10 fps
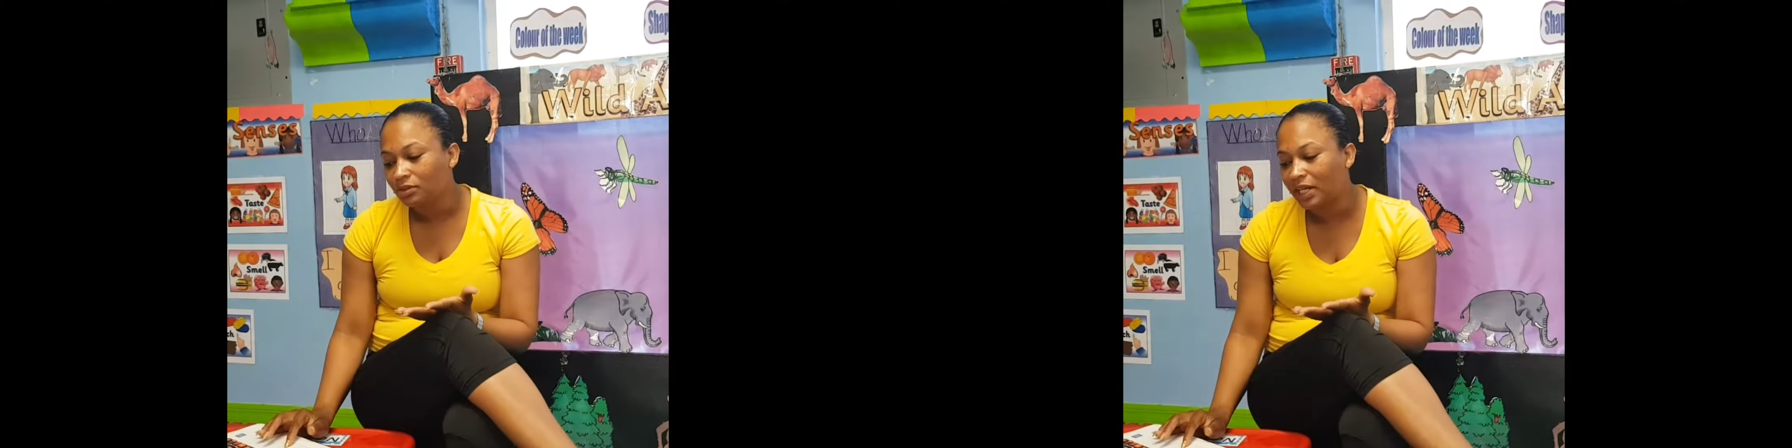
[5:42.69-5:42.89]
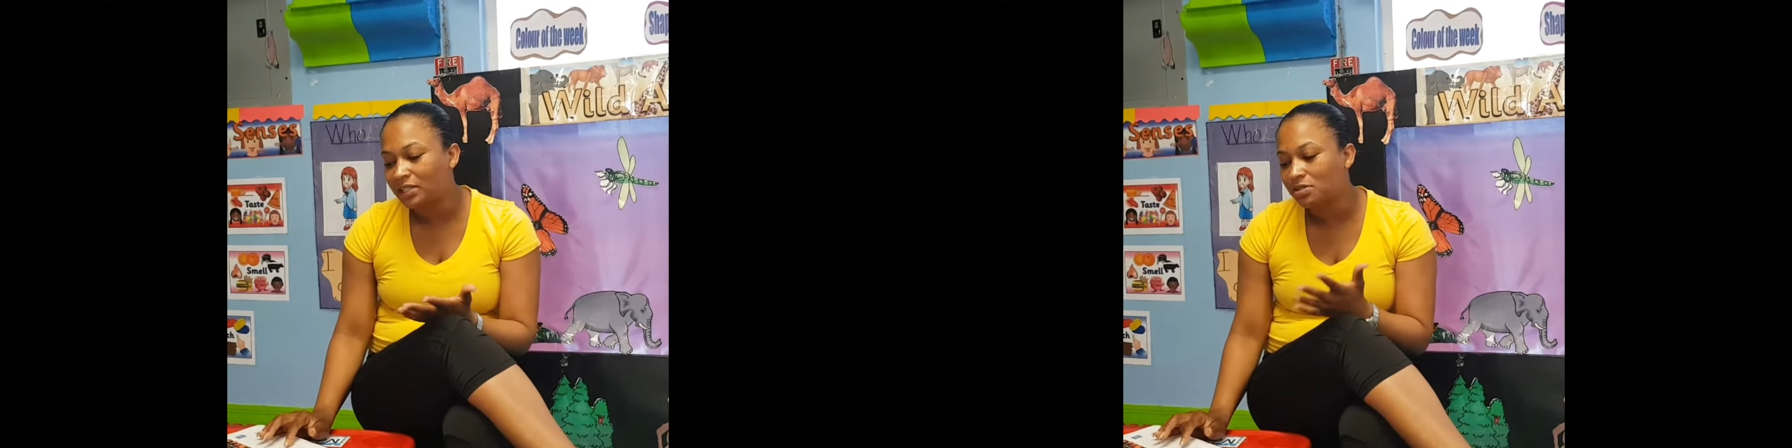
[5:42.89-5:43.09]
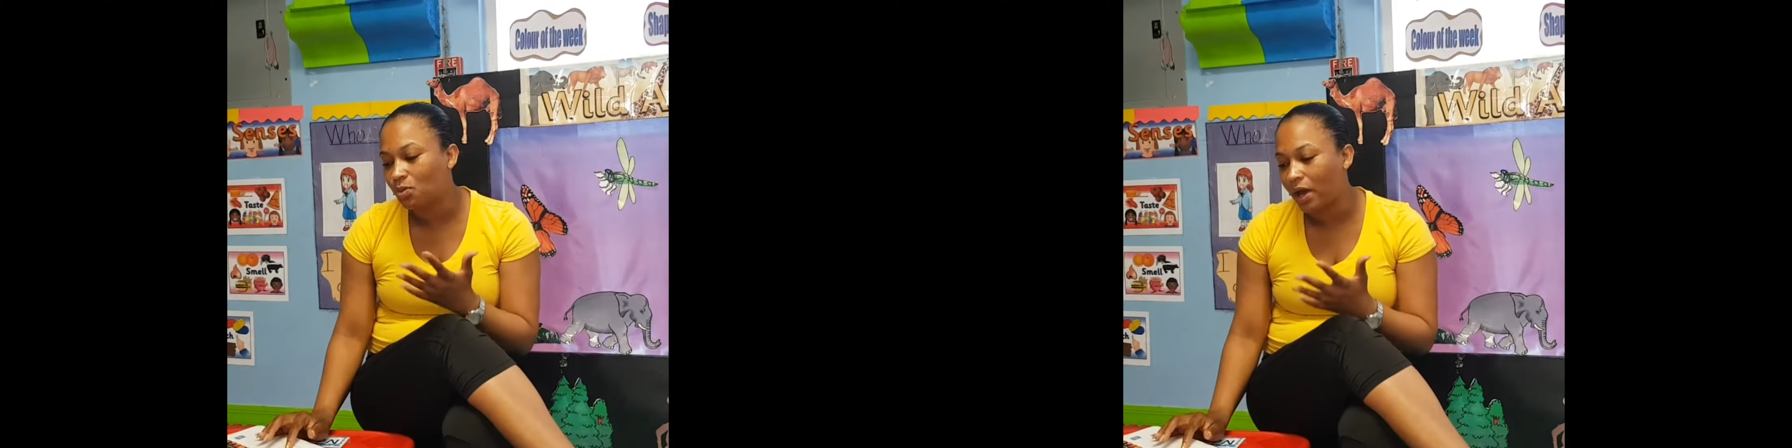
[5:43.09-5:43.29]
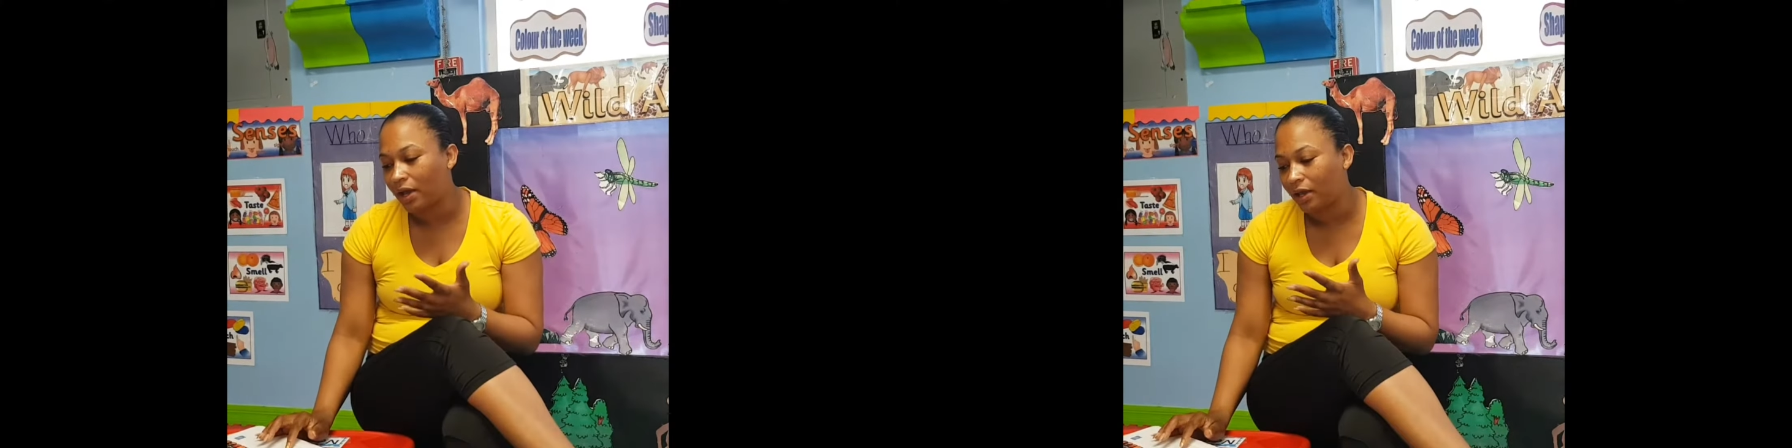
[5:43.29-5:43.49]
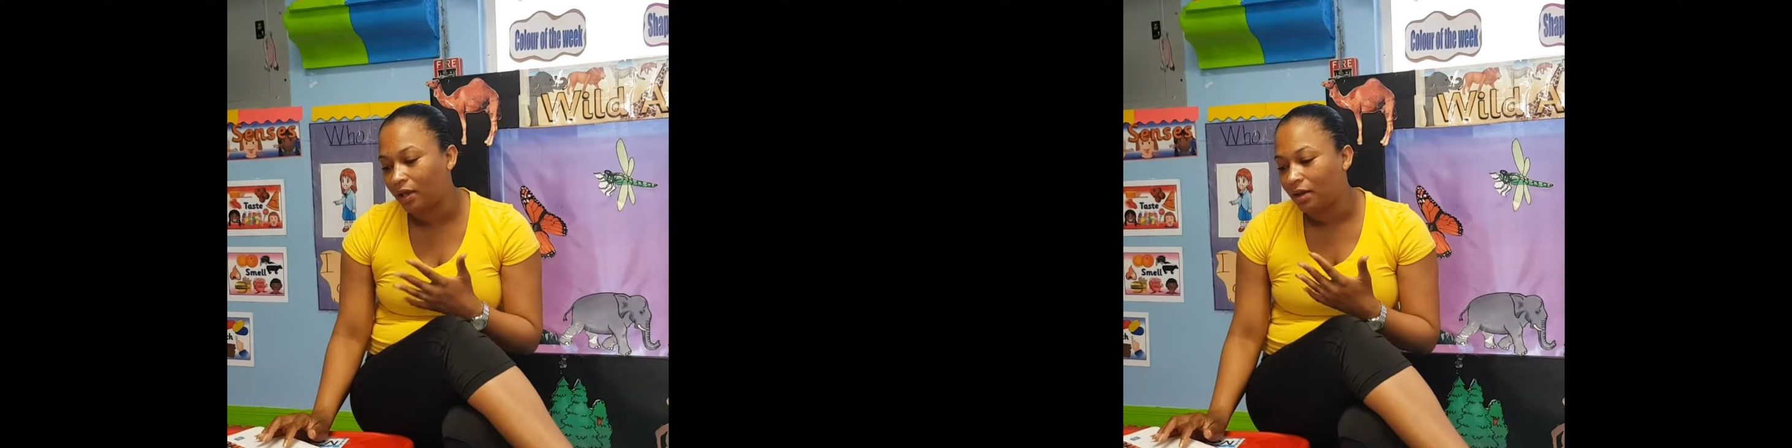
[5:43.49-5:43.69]
So that is
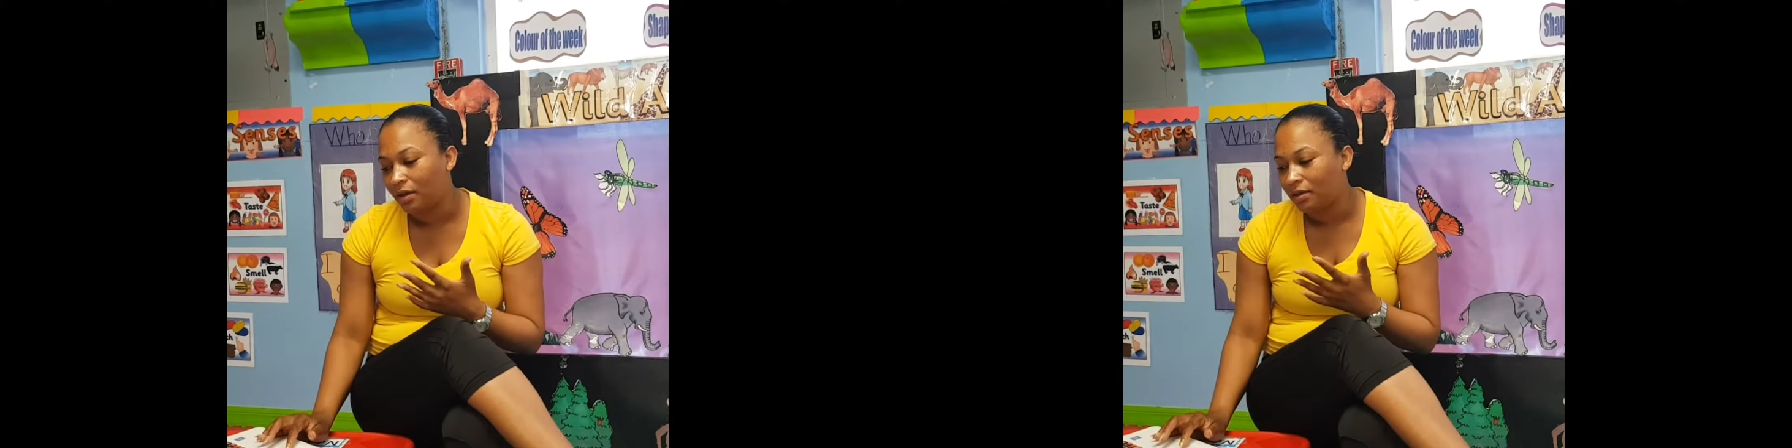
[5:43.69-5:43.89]
why